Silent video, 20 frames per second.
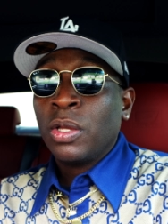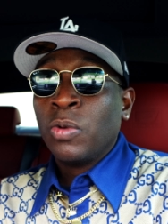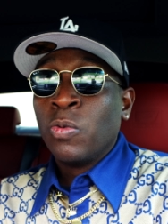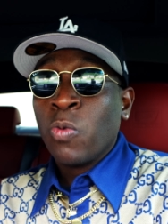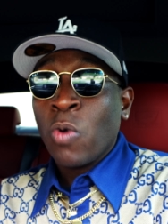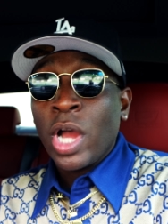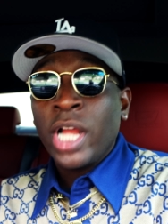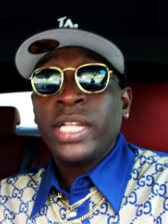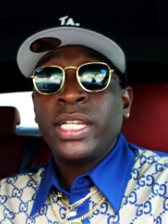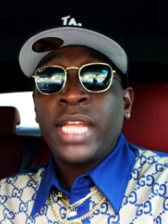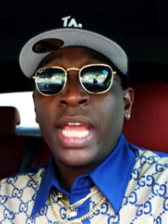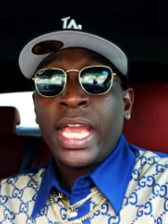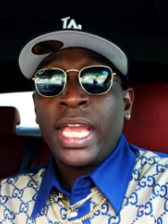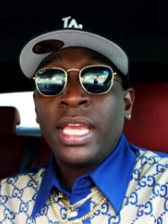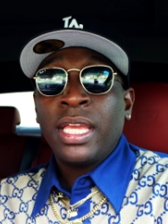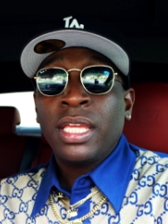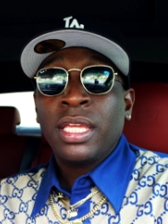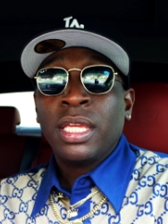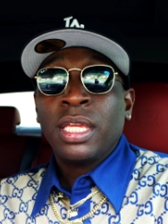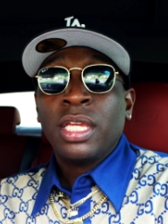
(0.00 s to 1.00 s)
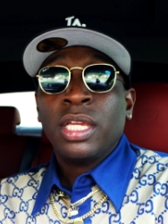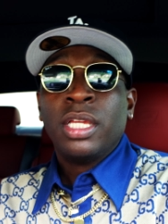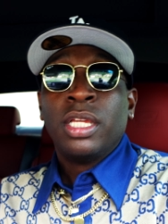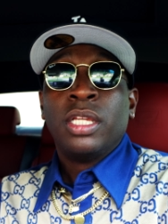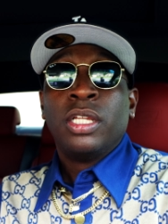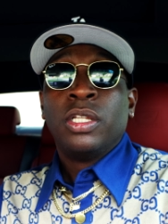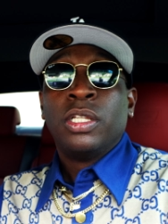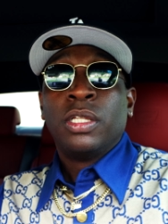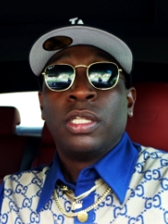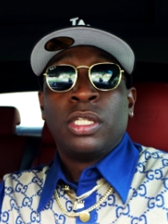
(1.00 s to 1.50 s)
one day
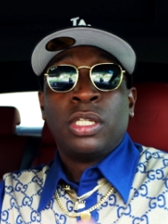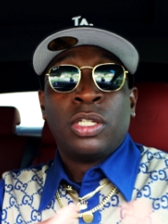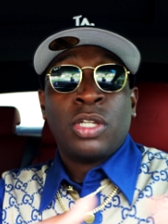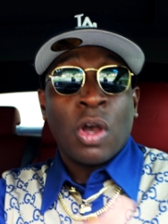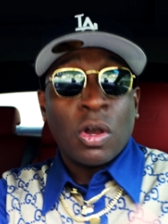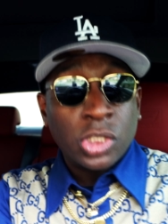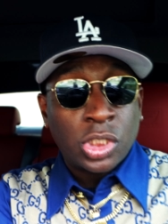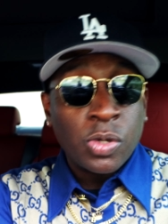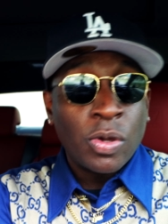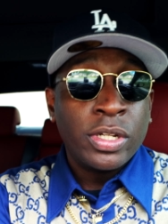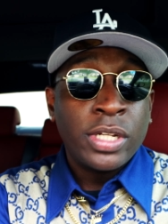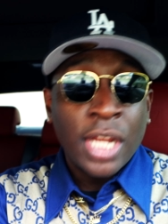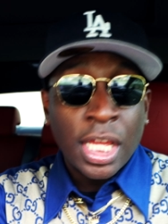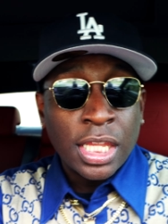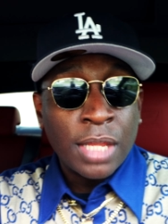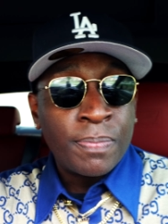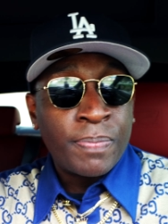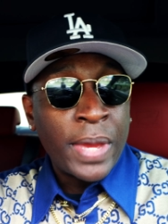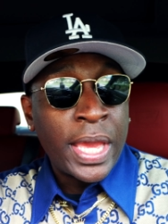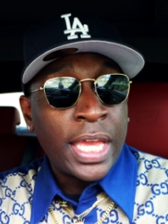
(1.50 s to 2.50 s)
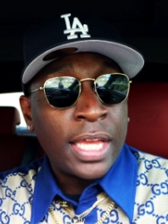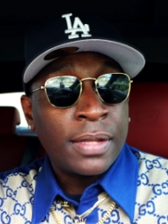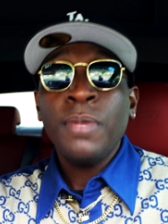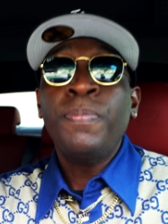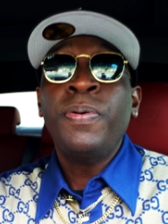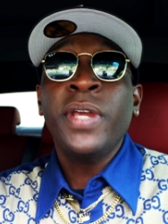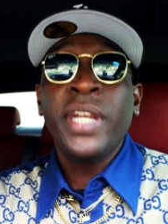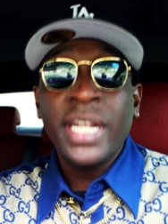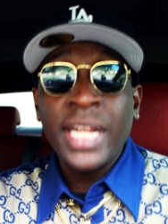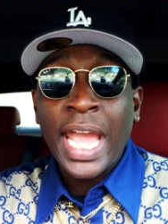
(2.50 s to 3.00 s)
go to another bank,
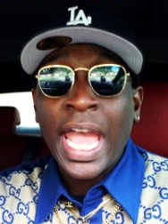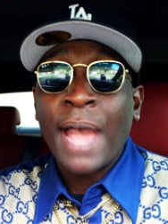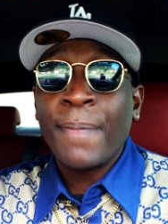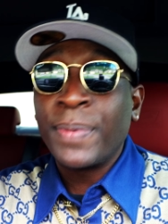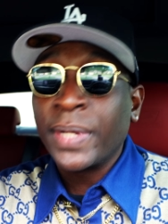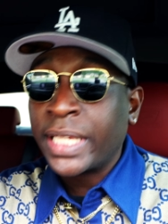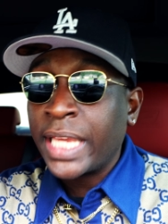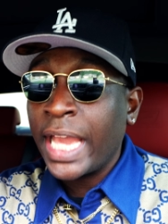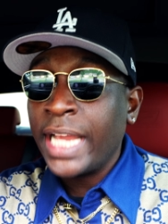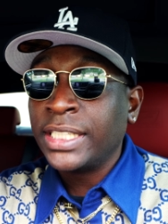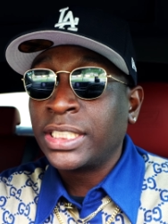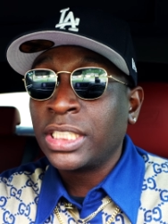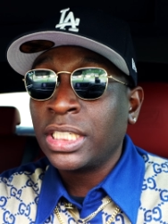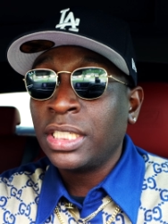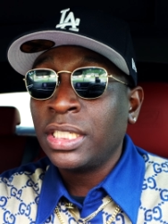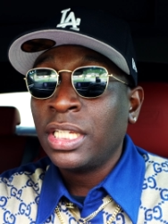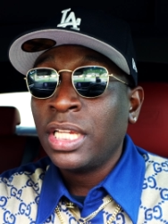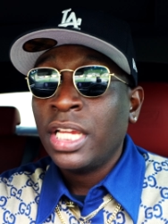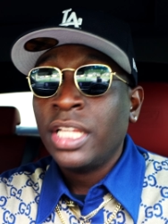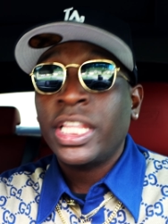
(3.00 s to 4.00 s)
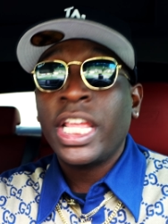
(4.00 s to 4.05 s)
put in an application,